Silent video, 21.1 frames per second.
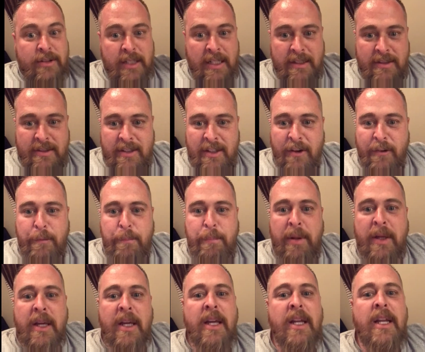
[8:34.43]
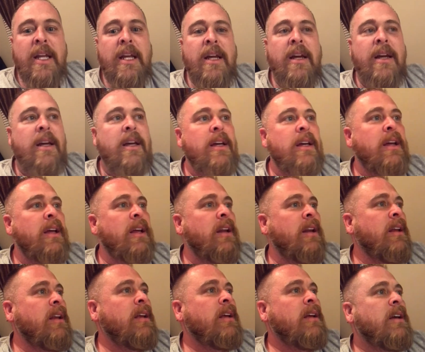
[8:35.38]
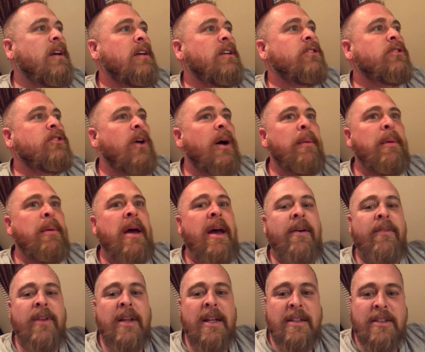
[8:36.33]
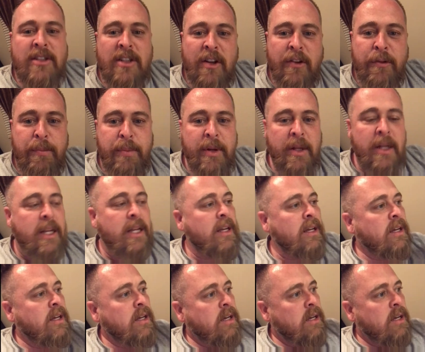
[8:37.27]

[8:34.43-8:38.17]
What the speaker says: that self-pity again. So I'm having that self-pity.